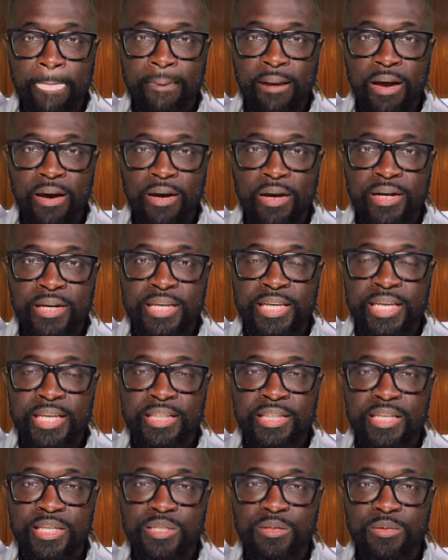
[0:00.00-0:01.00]

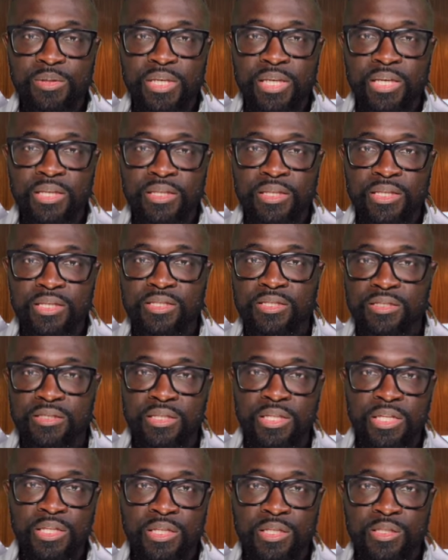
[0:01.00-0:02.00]
in
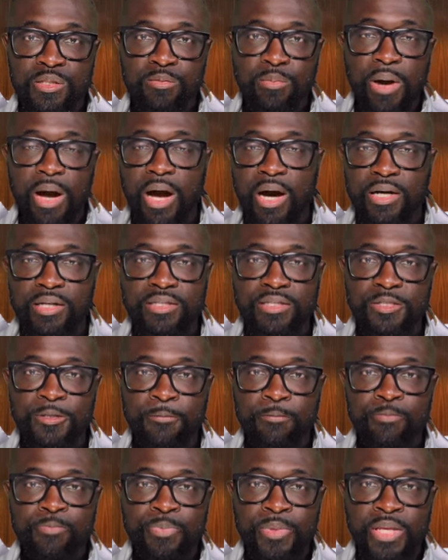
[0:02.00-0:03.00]
this box.
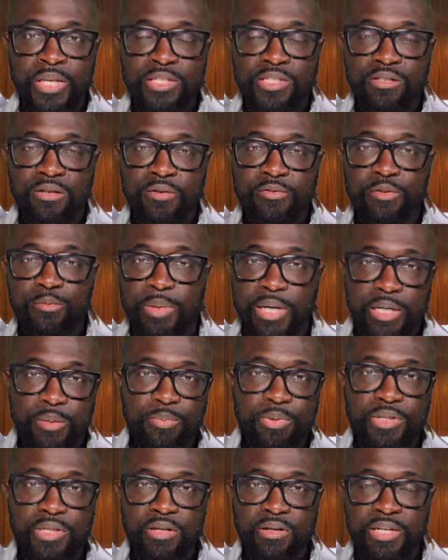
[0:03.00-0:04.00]
So everybody
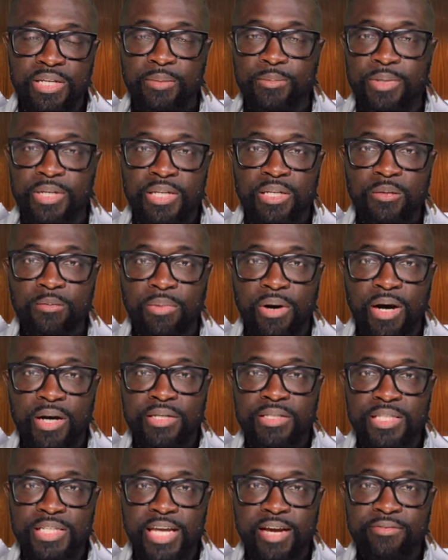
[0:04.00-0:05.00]
put their lemon in the
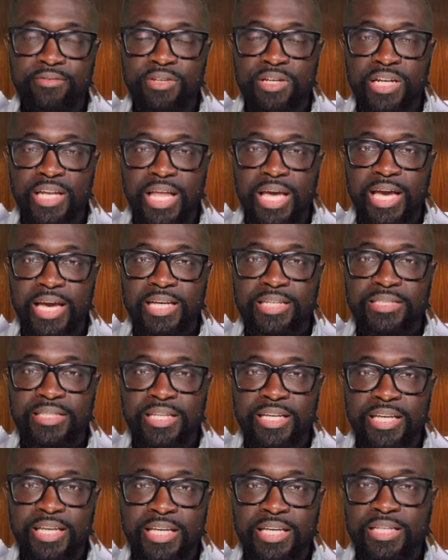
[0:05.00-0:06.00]
box. And after class,
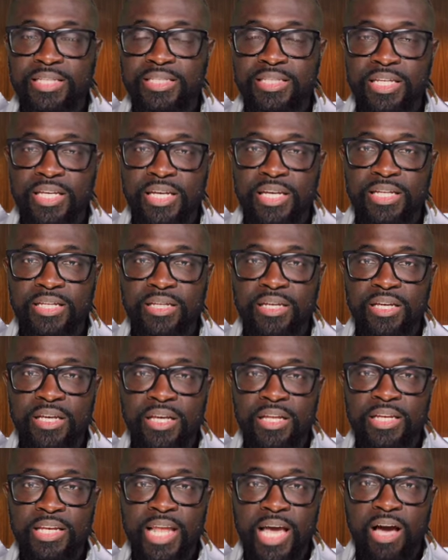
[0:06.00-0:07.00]
he said,
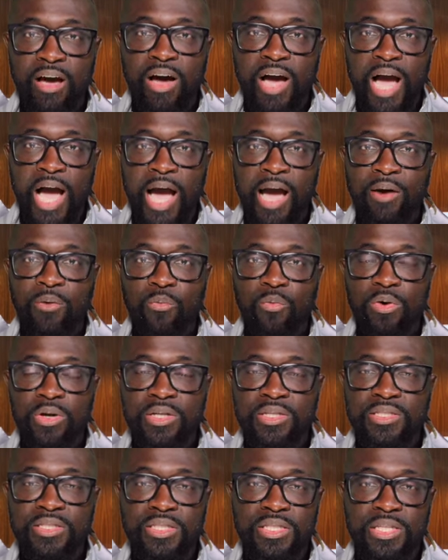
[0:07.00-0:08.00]
now I want
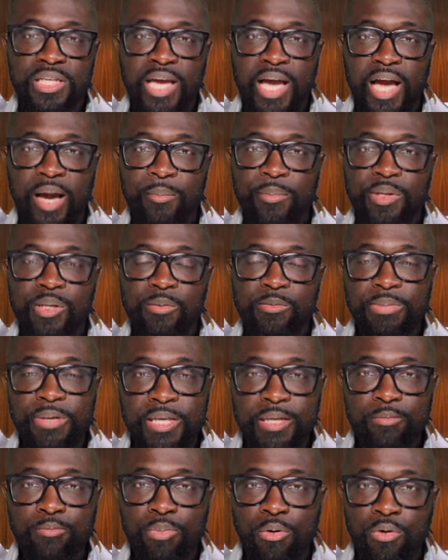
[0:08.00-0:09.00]
to see how many
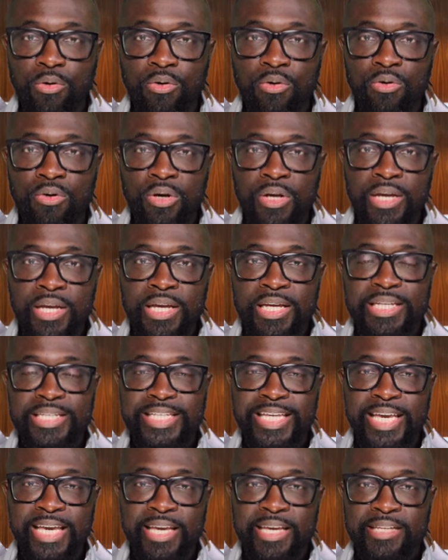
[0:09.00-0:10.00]
people
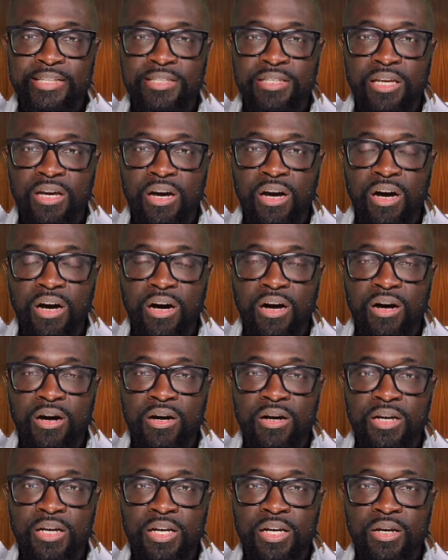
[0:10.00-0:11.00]
can
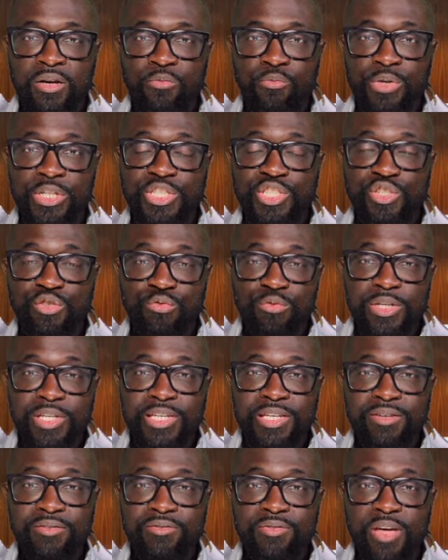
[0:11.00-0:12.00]

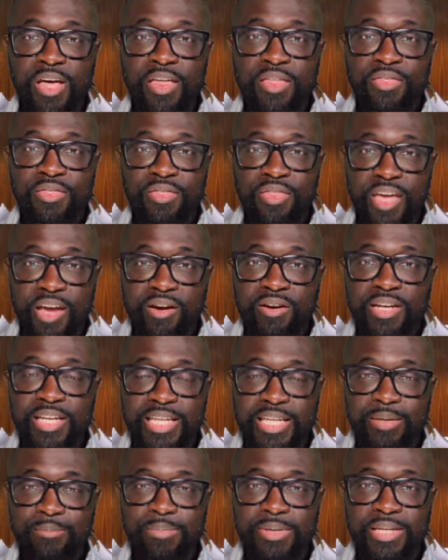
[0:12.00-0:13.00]
retrieve their
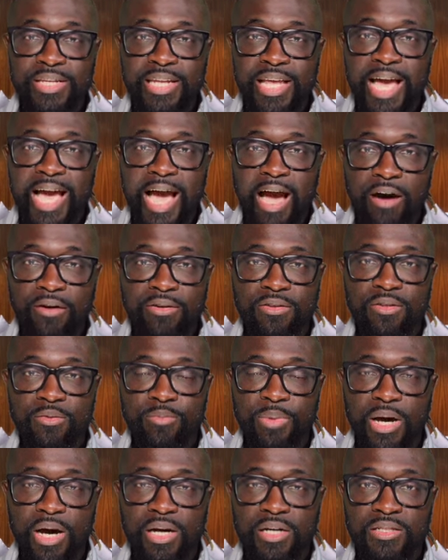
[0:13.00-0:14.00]
lemon out of the
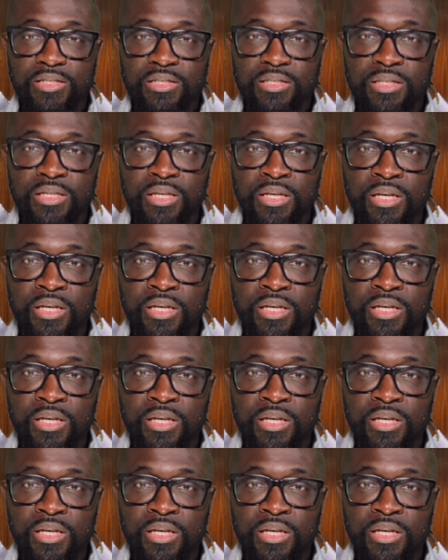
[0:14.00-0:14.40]
box.